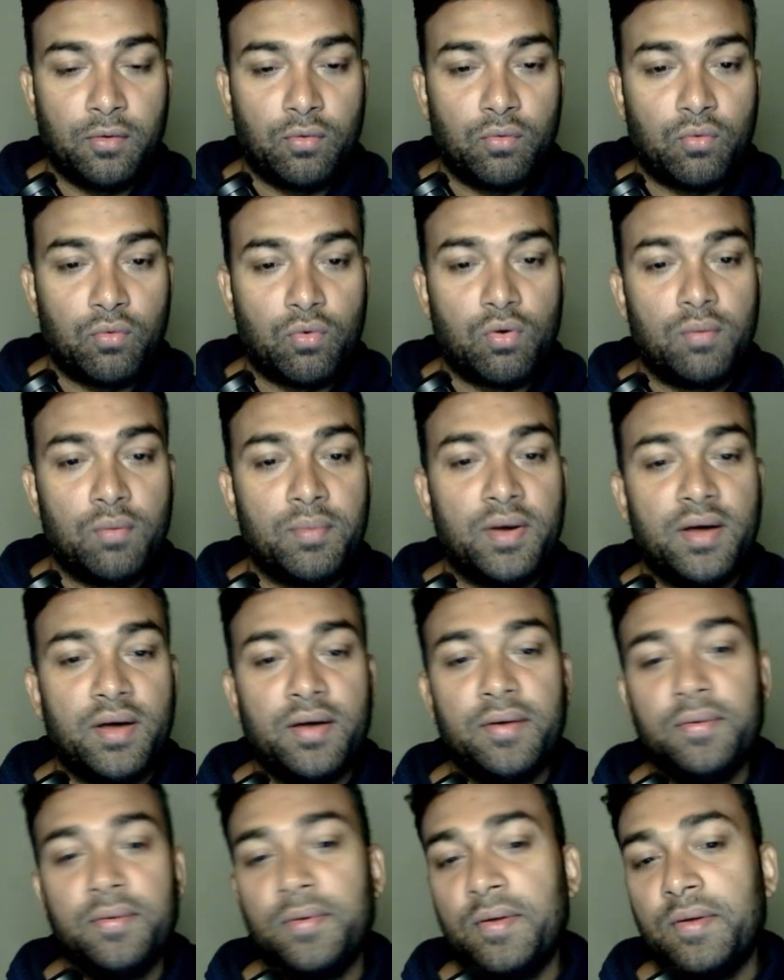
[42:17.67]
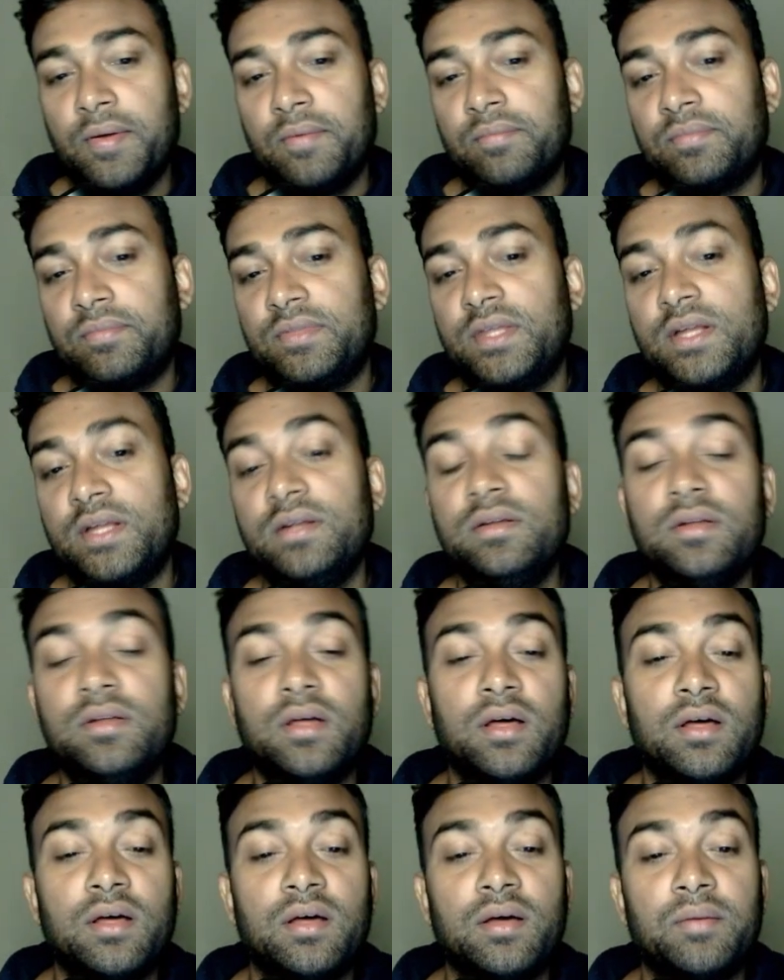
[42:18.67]
comma, then
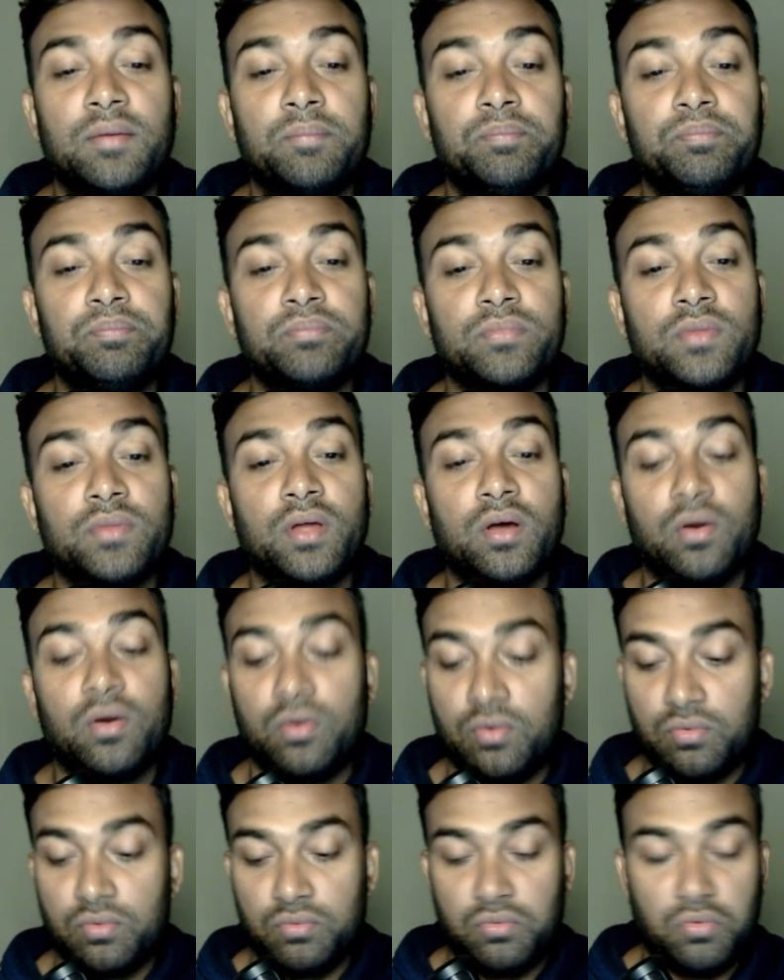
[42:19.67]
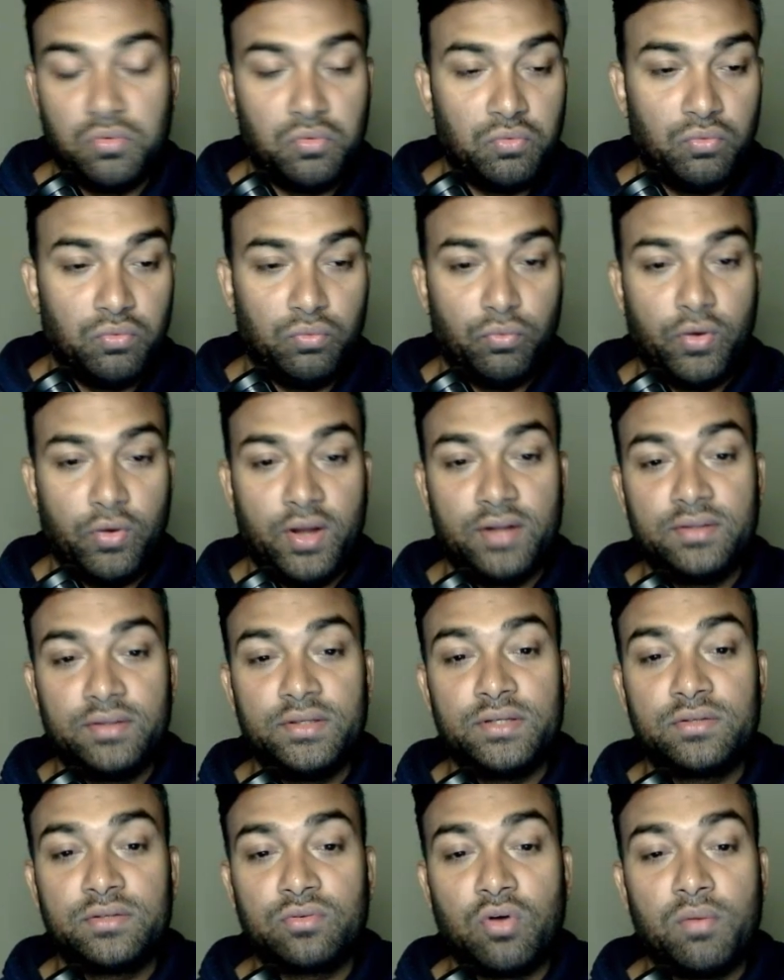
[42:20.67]
now where
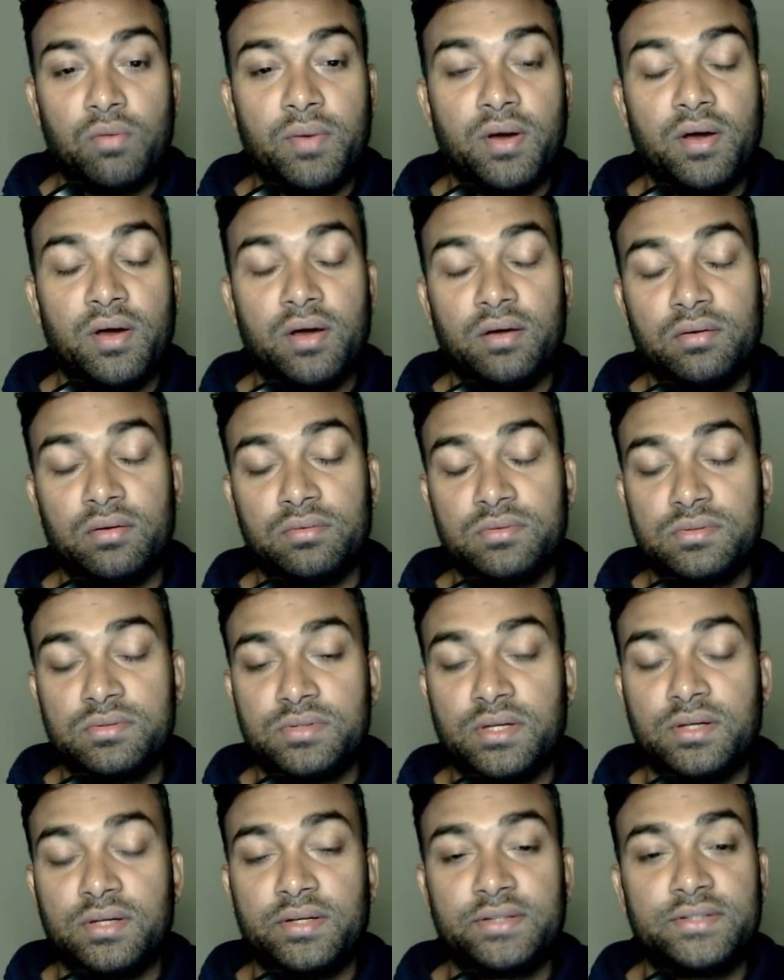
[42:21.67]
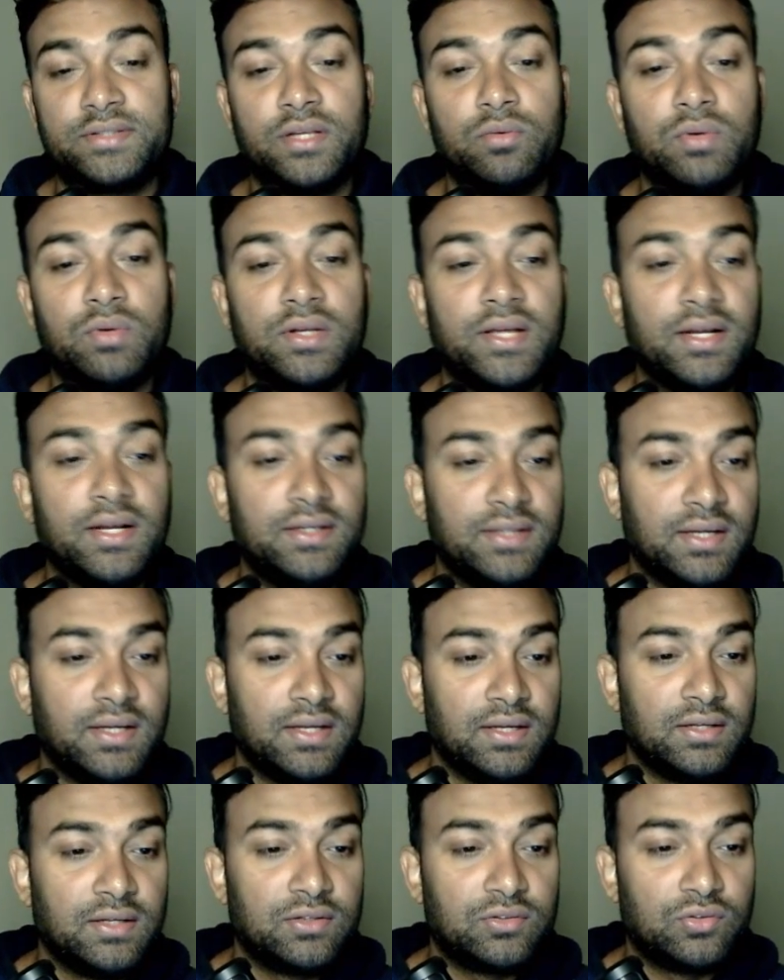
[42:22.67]
this comma the Excel will get.
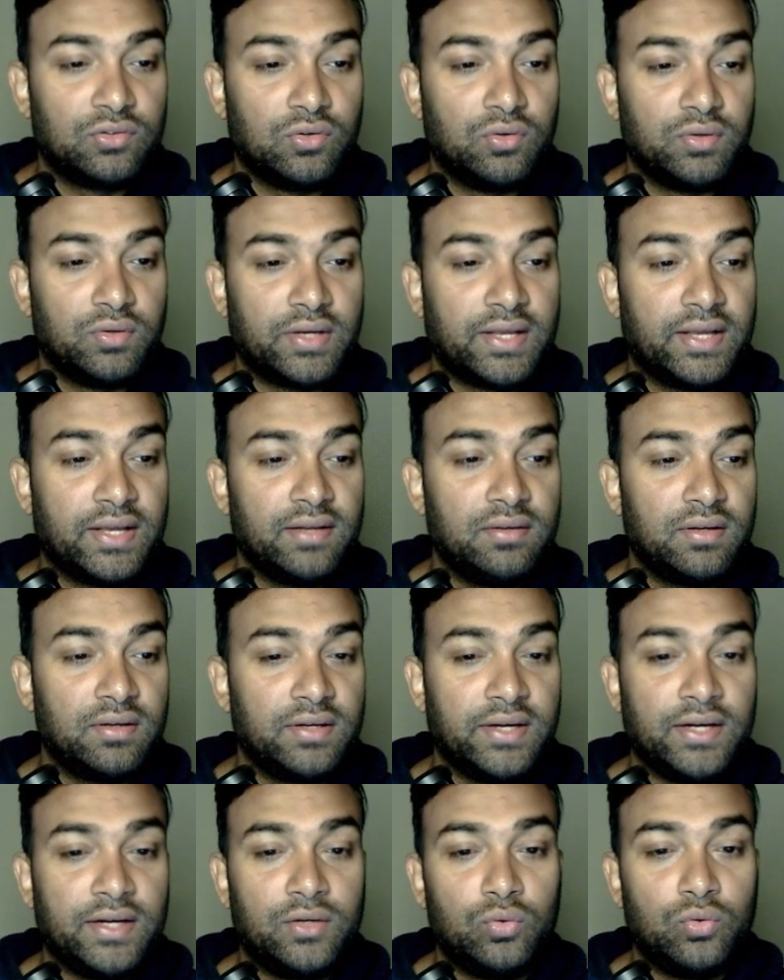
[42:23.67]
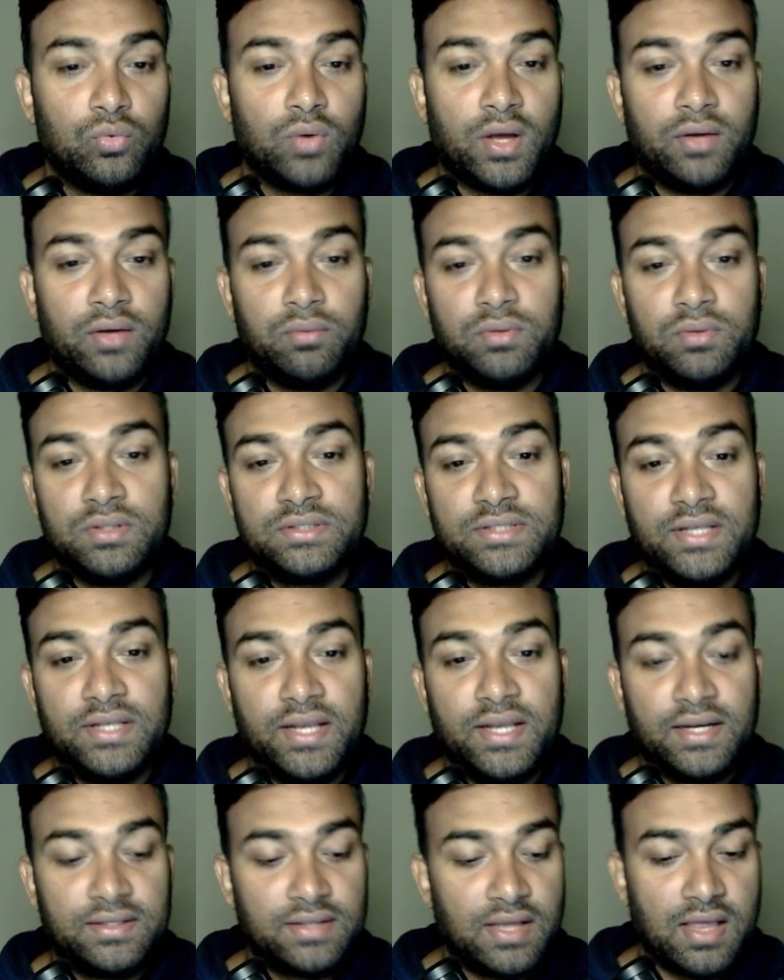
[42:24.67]
So again A2 I will
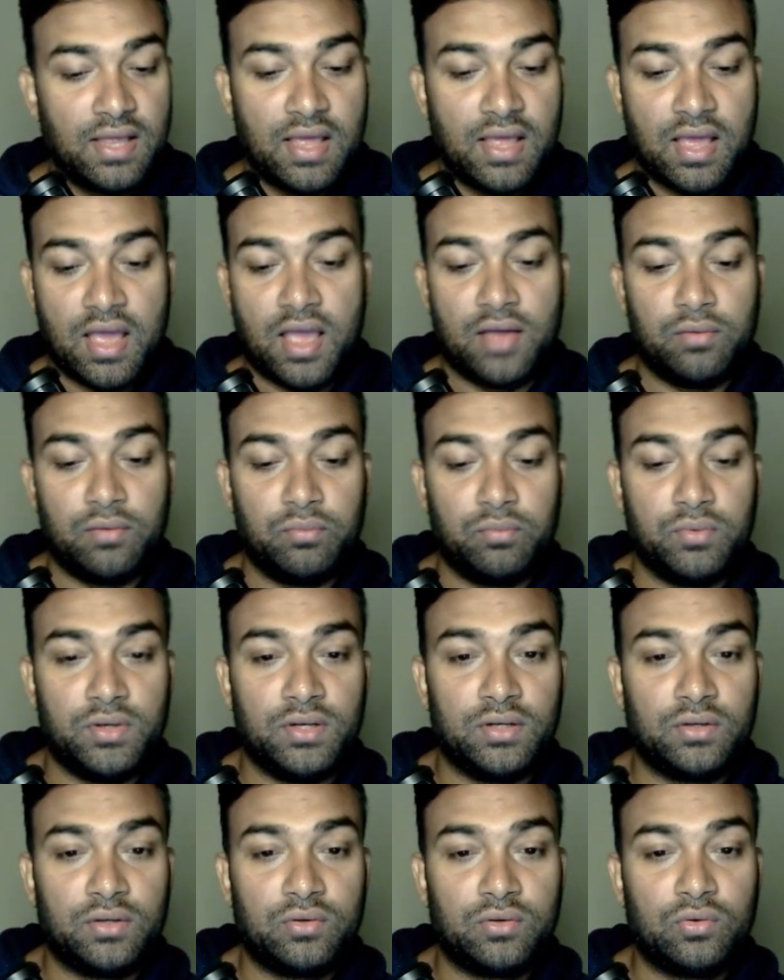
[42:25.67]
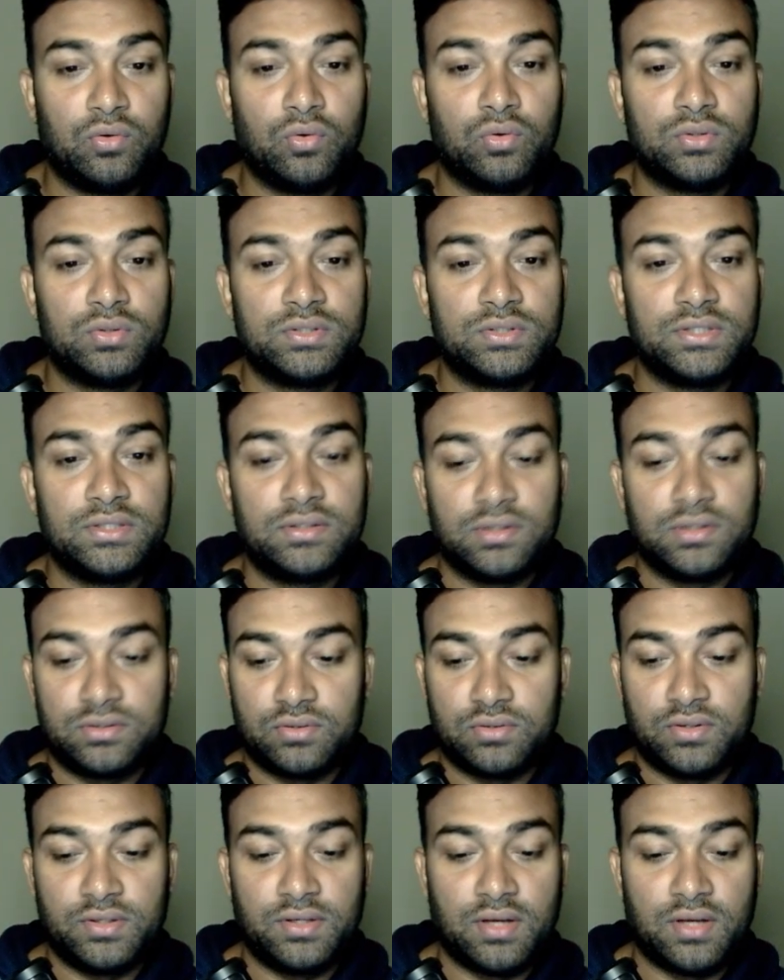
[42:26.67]
select, I will close it,
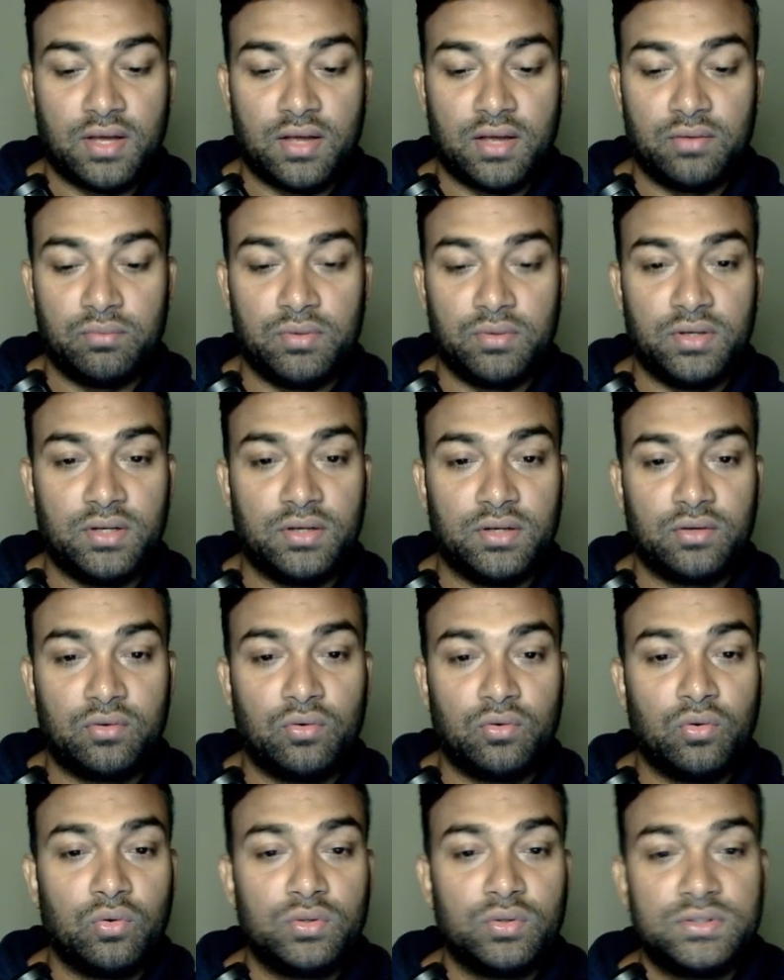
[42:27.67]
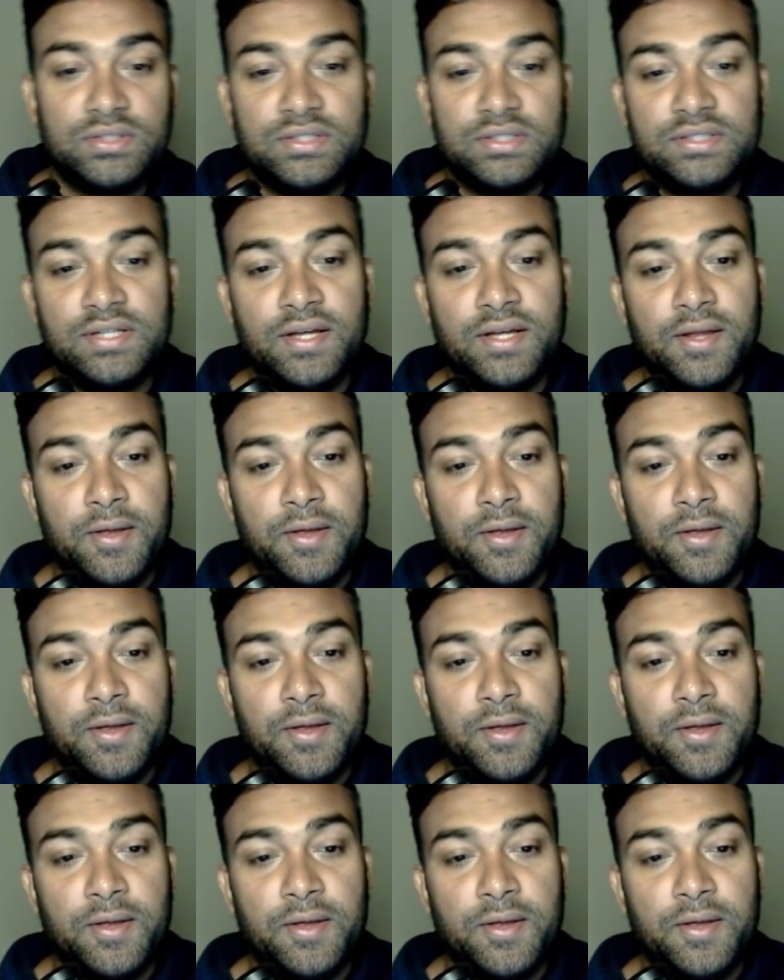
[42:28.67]
I will close it.